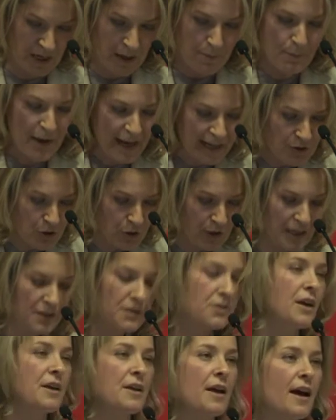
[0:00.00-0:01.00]
make
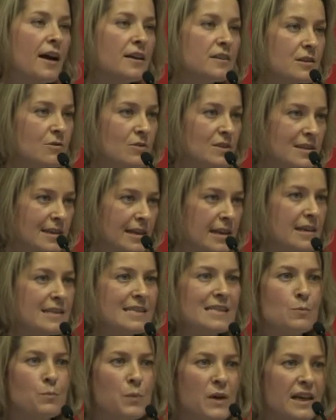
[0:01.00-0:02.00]
together an activity,
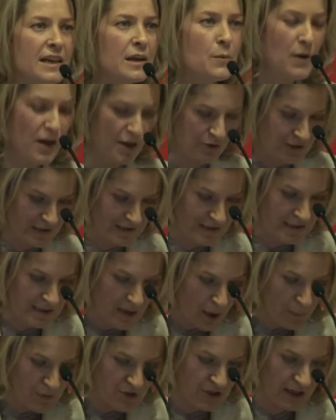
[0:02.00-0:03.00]
speak about a
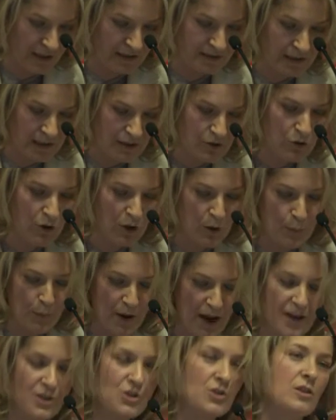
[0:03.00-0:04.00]
subject that you are
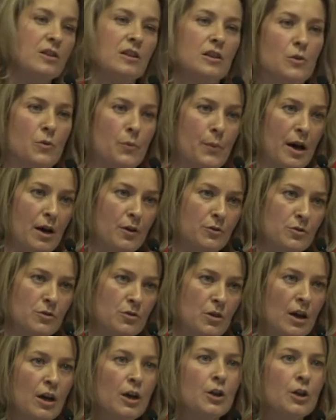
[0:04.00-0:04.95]
passionate about